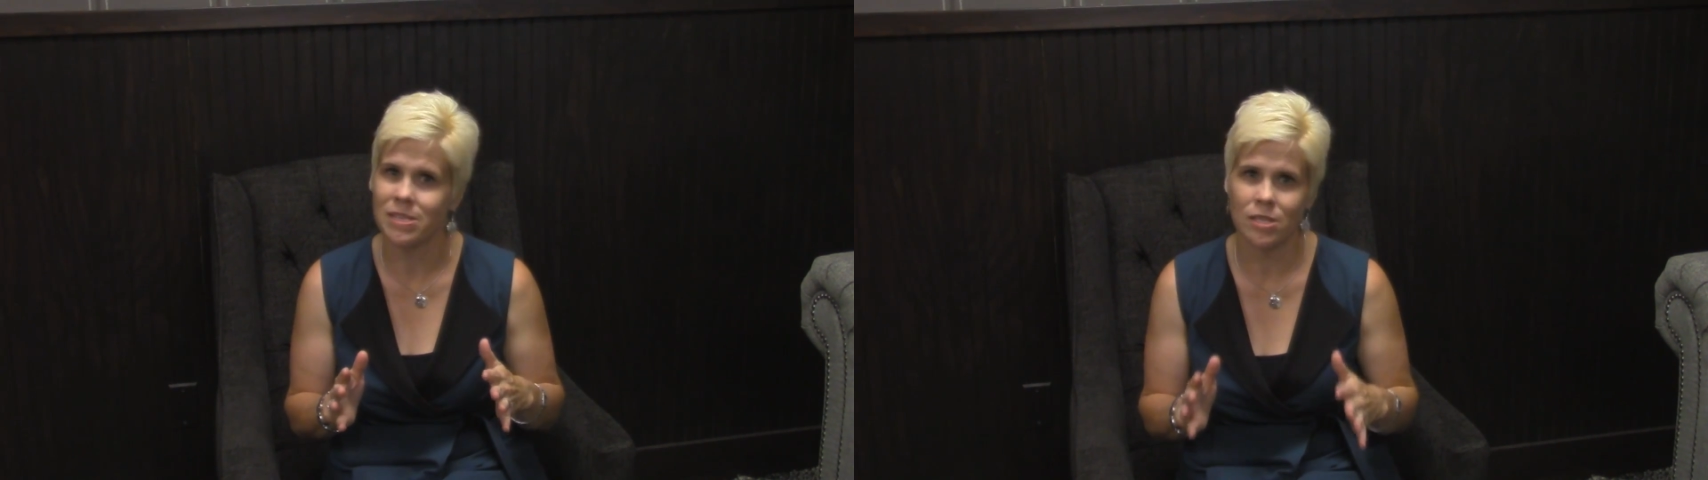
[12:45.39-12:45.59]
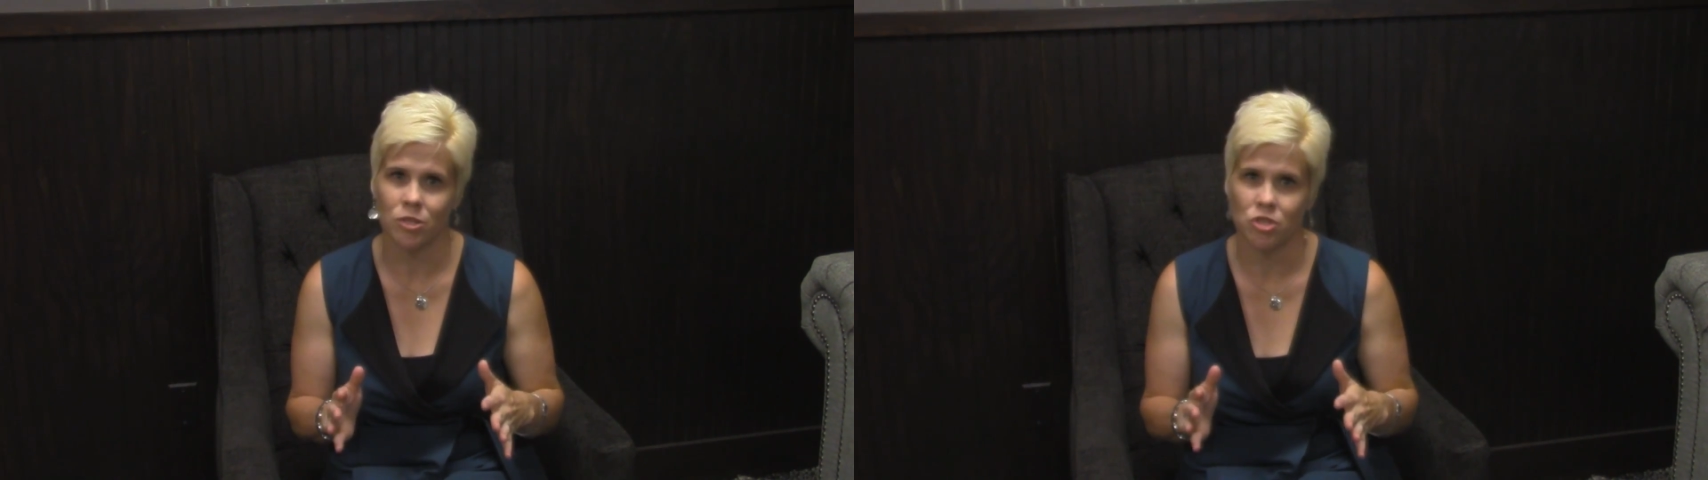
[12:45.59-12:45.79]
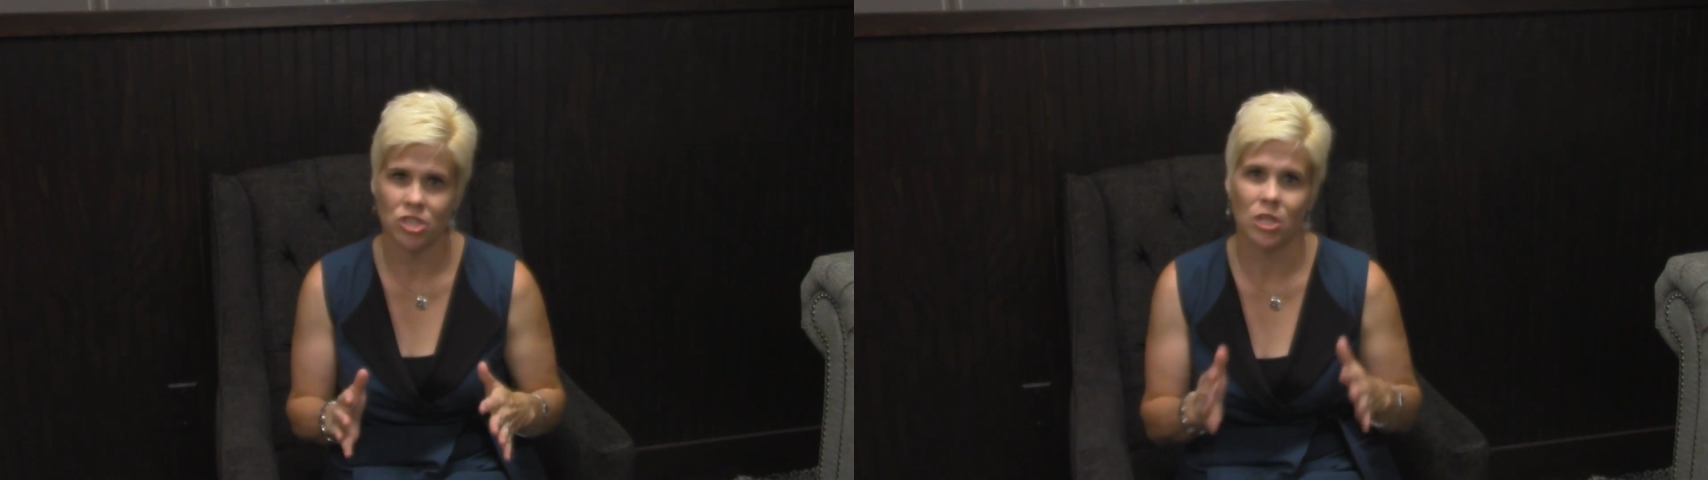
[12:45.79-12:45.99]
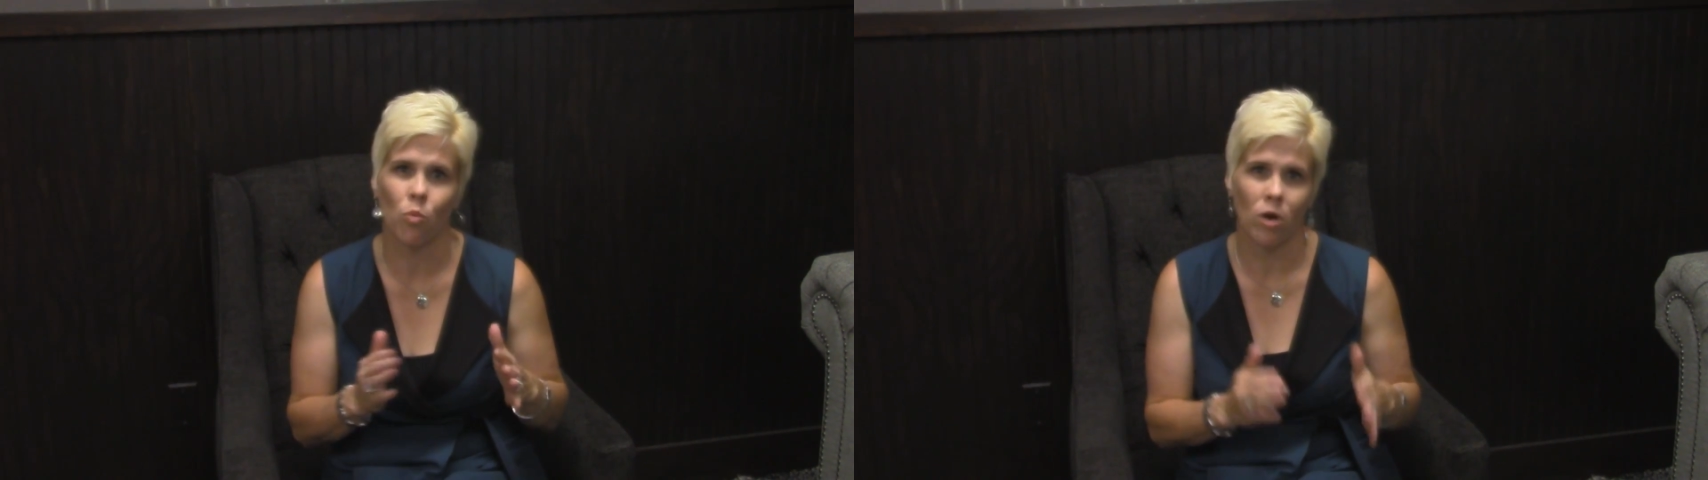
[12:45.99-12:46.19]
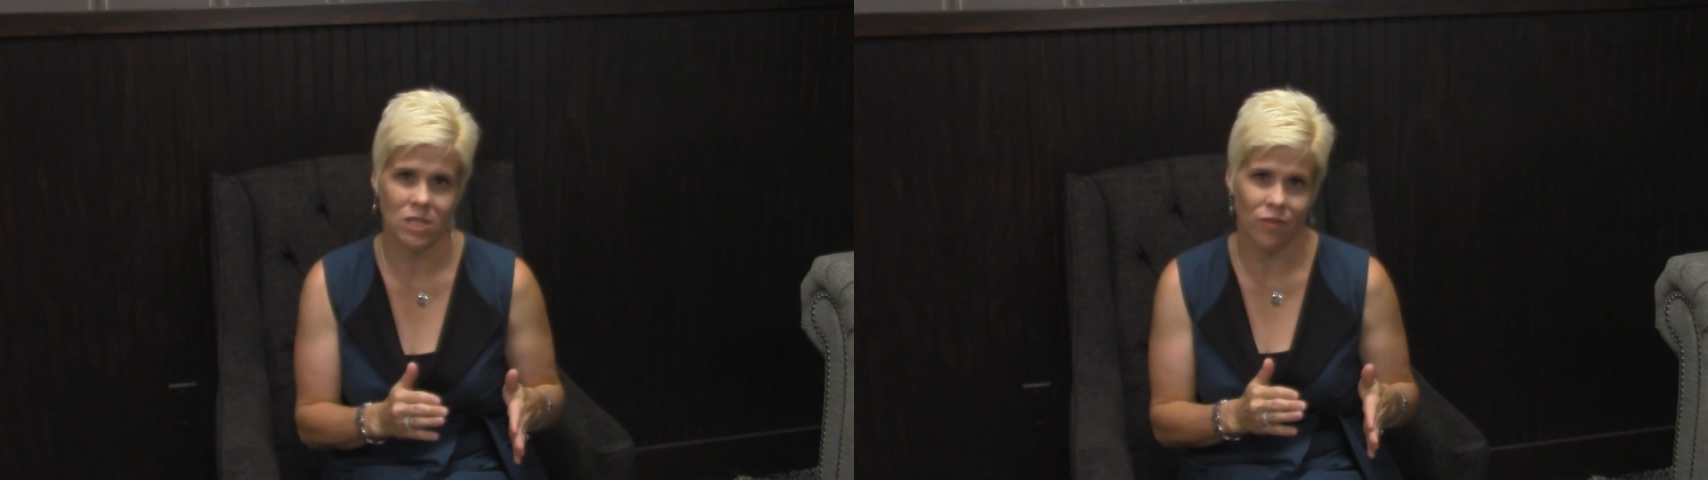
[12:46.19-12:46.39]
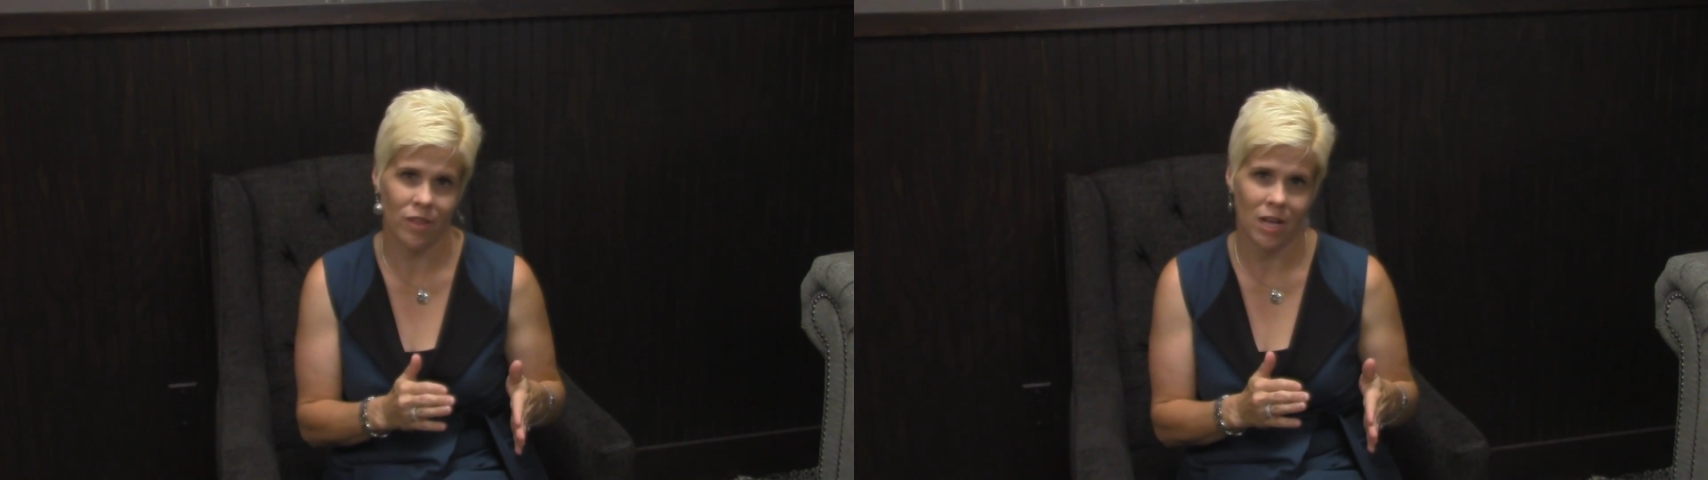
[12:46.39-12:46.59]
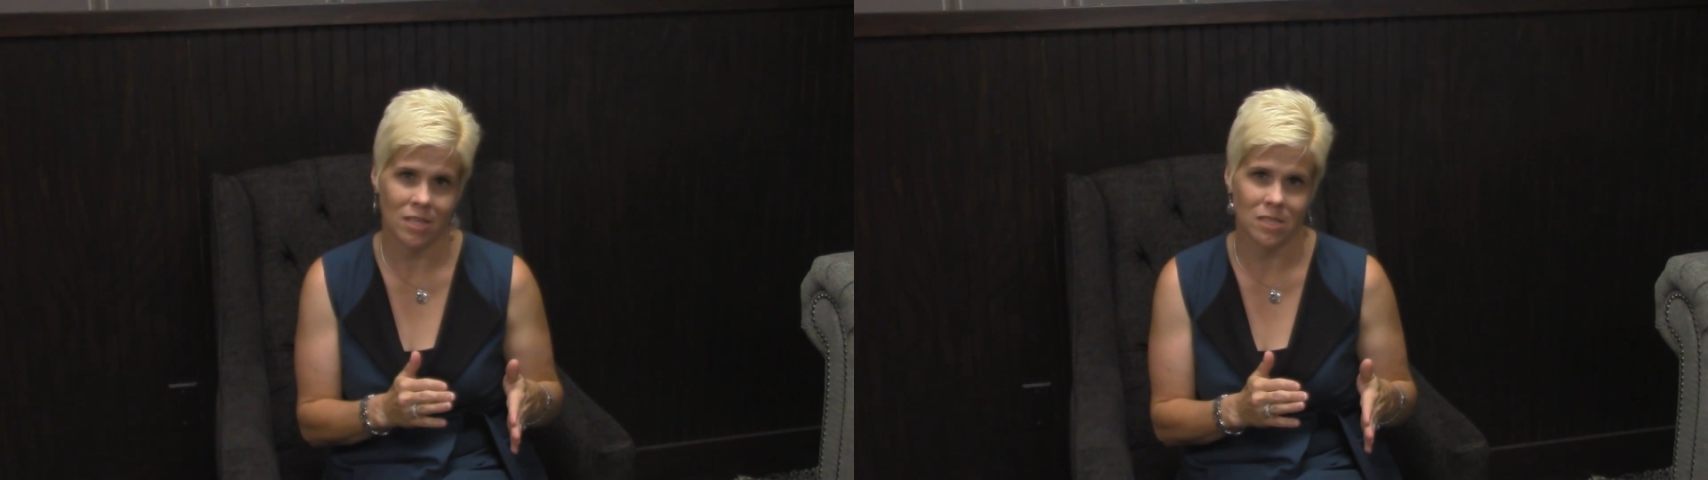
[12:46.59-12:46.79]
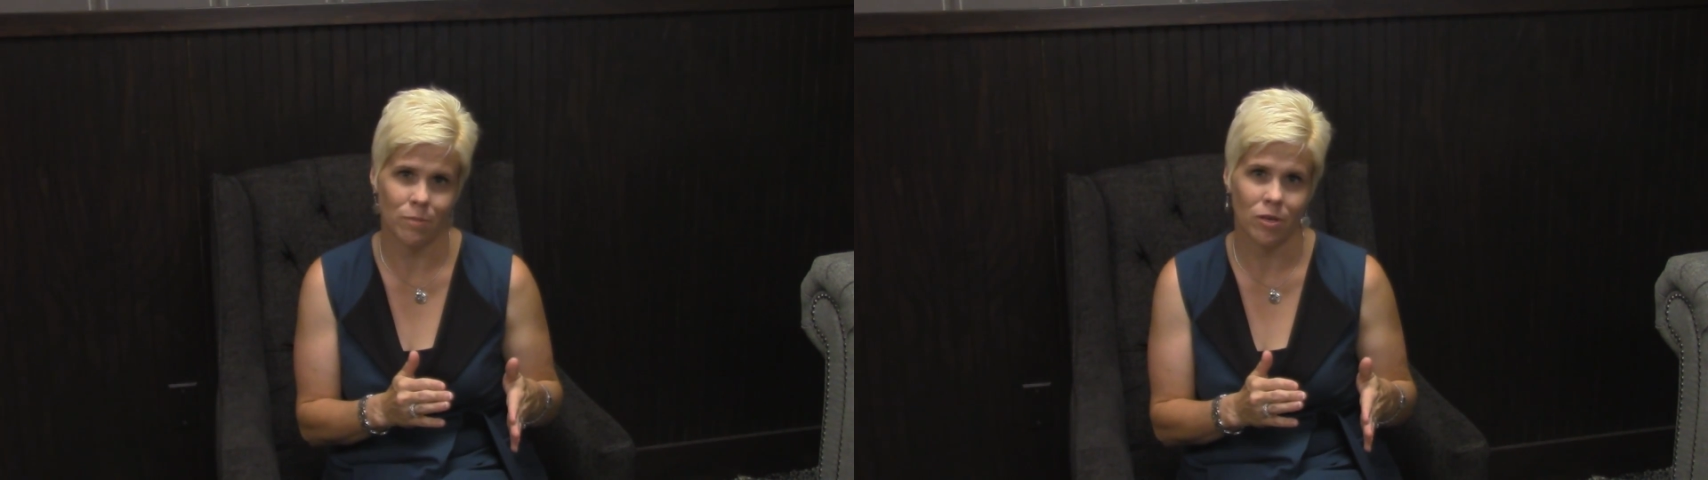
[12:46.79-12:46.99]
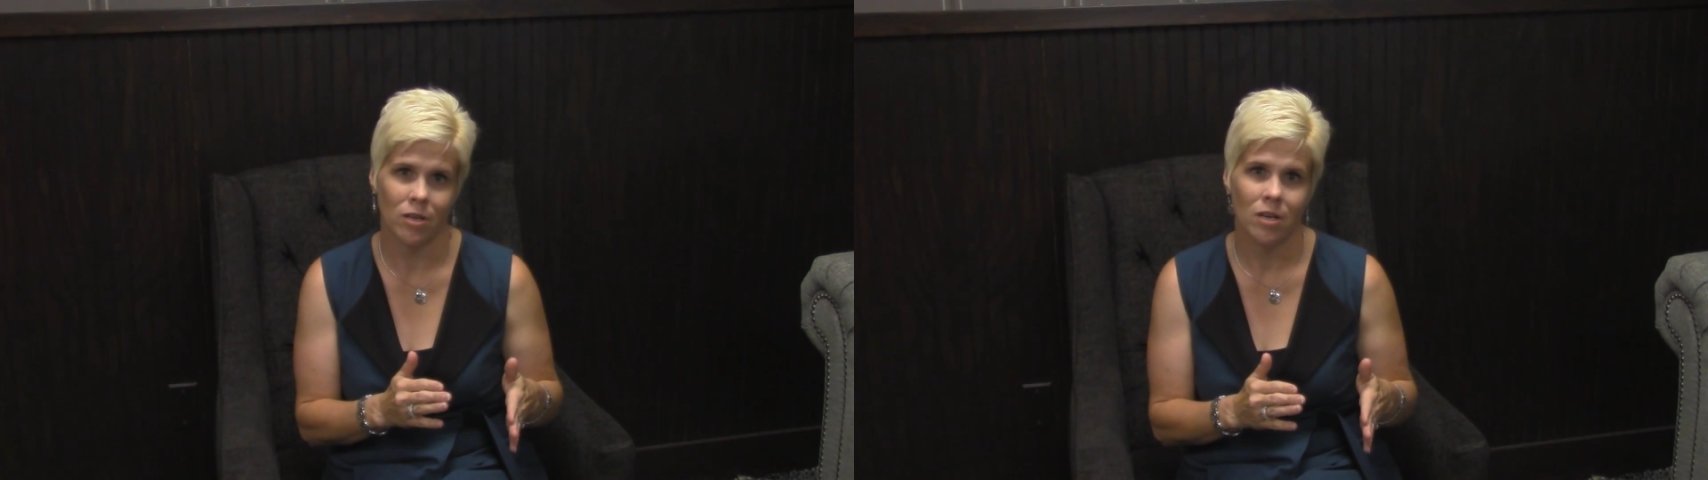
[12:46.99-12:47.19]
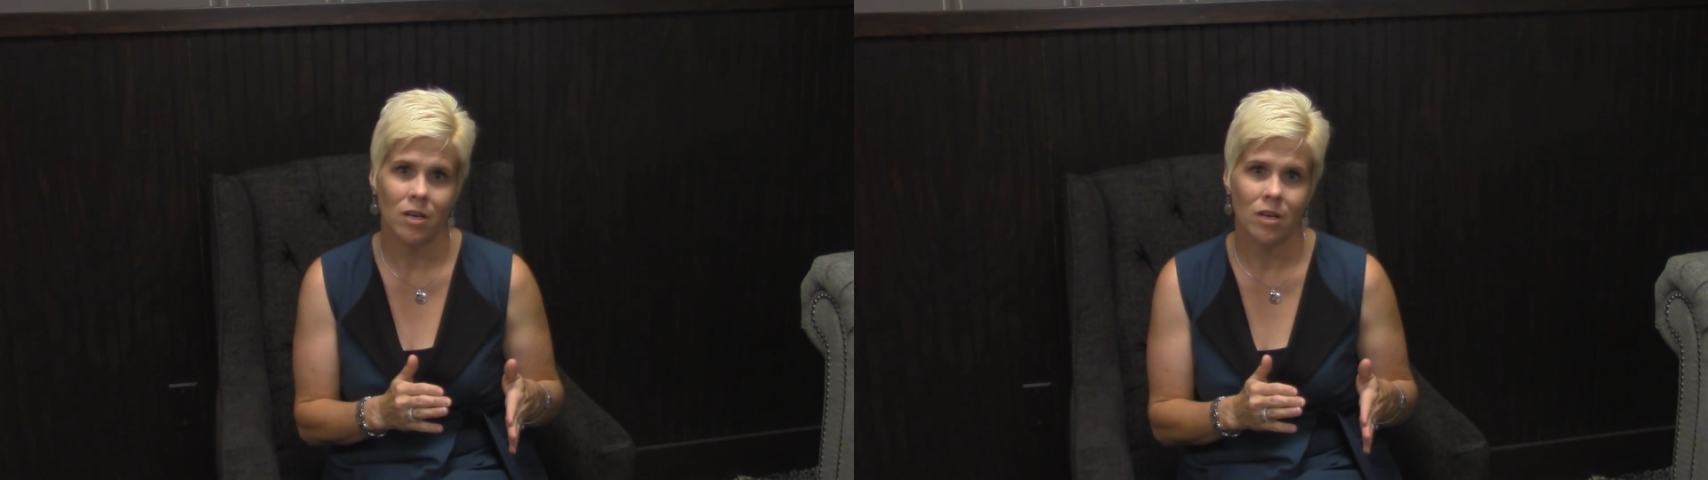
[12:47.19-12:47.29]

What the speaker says: solution that works for the customer,